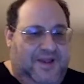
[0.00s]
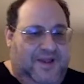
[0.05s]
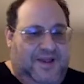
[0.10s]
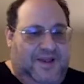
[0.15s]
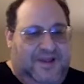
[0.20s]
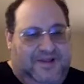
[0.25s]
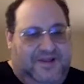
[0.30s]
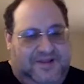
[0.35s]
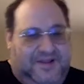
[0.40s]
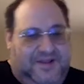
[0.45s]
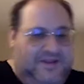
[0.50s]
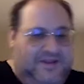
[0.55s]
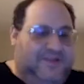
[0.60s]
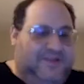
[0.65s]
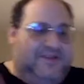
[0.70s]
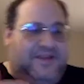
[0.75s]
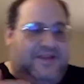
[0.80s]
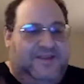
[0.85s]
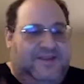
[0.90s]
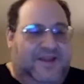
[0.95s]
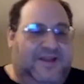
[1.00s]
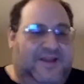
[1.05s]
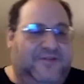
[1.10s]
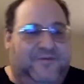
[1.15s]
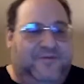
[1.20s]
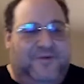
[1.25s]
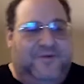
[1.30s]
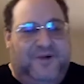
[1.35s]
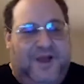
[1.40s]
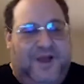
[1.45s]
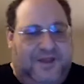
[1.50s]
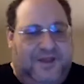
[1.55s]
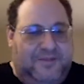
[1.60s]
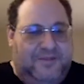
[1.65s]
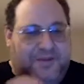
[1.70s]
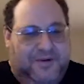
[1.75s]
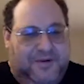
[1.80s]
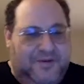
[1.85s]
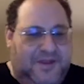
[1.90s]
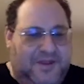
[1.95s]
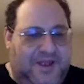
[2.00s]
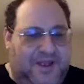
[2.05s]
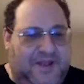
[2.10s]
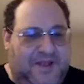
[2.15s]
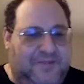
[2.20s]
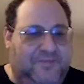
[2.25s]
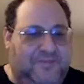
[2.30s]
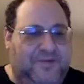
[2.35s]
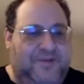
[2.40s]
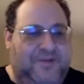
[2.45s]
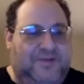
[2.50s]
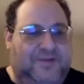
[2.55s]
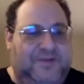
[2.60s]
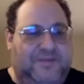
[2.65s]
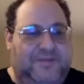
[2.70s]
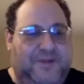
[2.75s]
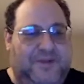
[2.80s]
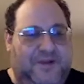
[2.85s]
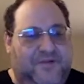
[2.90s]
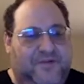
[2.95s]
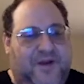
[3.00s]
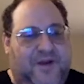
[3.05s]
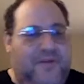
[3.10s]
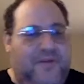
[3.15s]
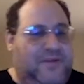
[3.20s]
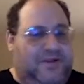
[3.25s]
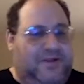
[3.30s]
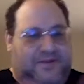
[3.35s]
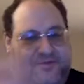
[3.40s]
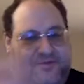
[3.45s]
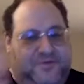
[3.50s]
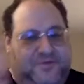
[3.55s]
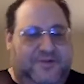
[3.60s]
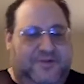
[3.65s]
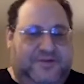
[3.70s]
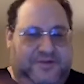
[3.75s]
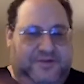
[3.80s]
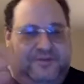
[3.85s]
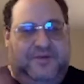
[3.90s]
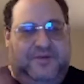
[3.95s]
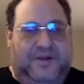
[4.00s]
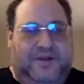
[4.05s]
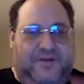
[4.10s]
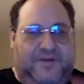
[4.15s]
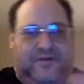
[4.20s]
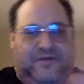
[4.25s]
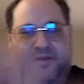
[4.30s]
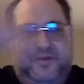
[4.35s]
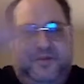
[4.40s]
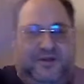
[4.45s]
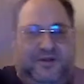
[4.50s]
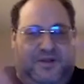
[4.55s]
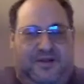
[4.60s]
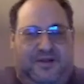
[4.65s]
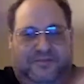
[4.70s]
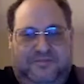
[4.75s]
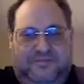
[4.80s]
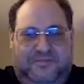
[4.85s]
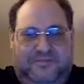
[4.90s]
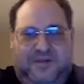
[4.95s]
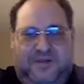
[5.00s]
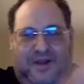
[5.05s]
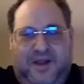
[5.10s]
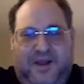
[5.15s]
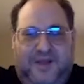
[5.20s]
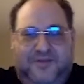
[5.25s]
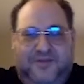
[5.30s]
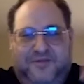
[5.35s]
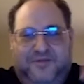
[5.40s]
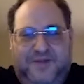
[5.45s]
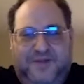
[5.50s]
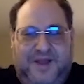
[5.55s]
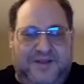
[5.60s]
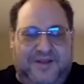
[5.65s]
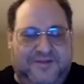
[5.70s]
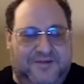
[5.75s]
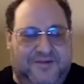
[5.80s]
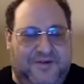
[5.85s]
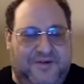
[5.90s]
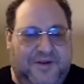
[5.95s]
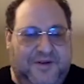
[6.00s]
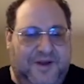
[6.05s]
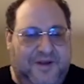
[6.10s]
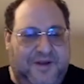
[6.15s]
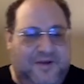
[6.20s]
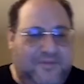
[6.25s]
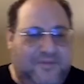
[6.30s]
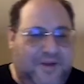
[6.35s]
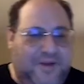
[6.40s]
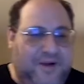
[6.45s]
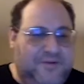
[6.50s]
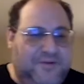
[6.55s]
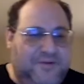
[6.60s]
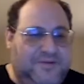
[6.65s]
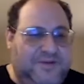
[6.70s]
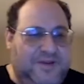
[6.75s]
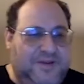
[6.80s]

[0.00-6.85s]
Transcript: And in this case, I had 4 lines because I had a pretty simple environment. Of course, in a real environment, you had a lot of lines going on and about.